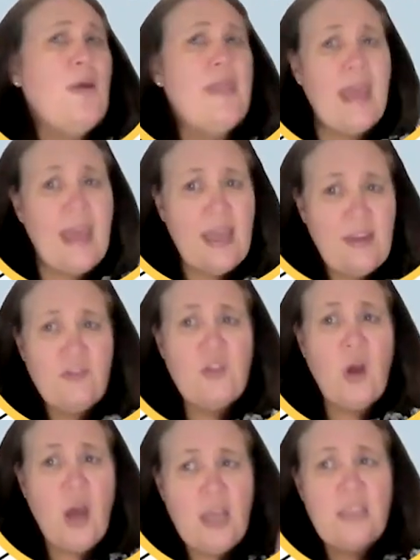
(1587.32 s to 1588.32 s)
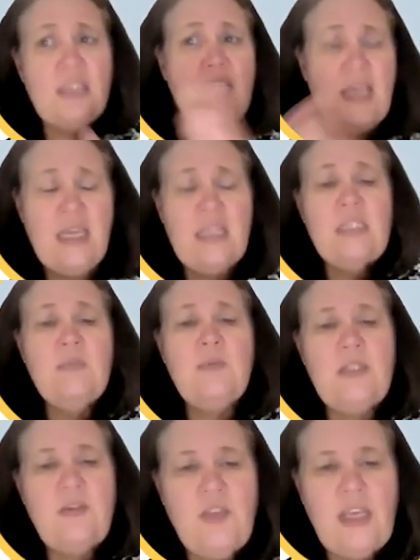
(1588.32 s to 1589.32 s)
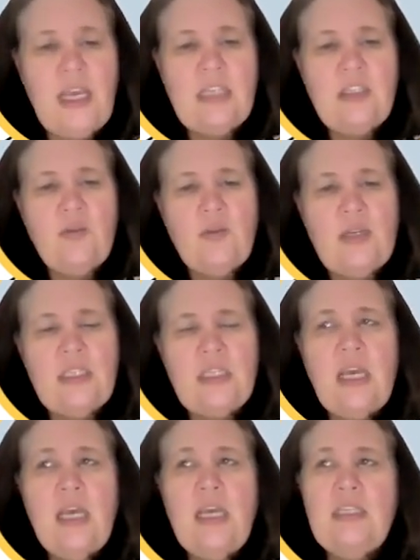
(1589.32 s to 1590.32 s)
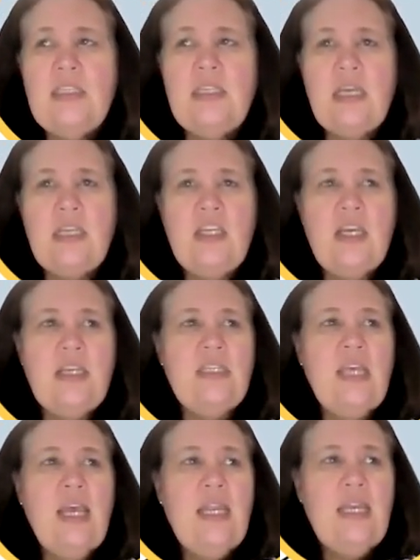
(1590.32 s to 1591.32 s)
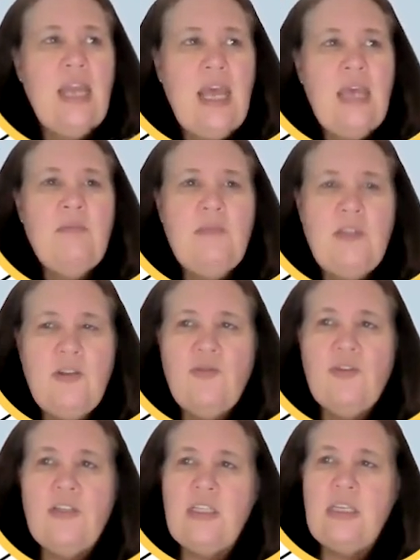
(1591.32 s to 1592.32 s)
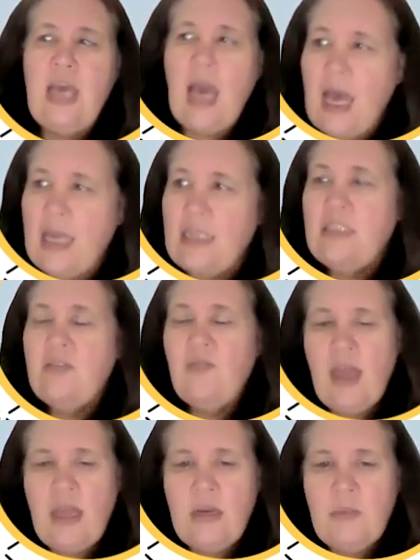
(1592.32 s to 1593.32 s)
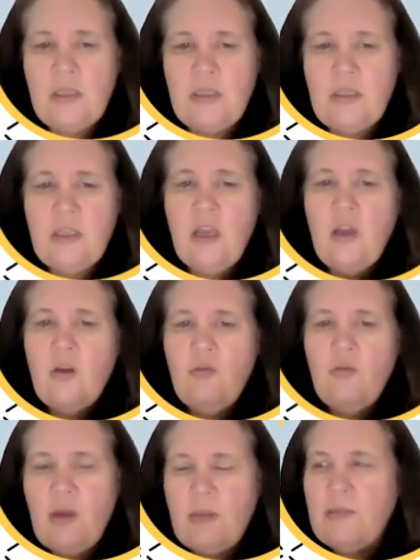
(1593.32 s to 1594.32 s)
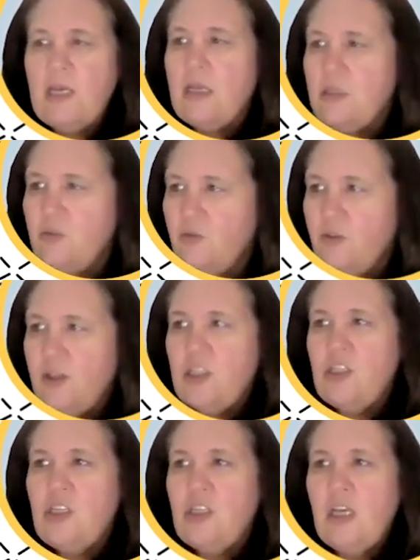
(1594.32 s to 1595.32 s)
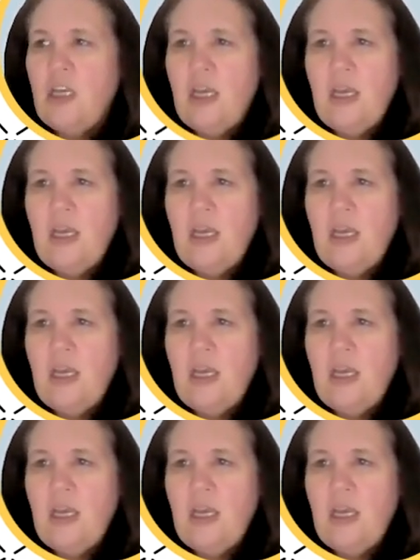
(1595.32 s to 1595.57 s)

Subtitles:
where they have to answer in specific categories, such as name different kinds of animals, reptiles, fish,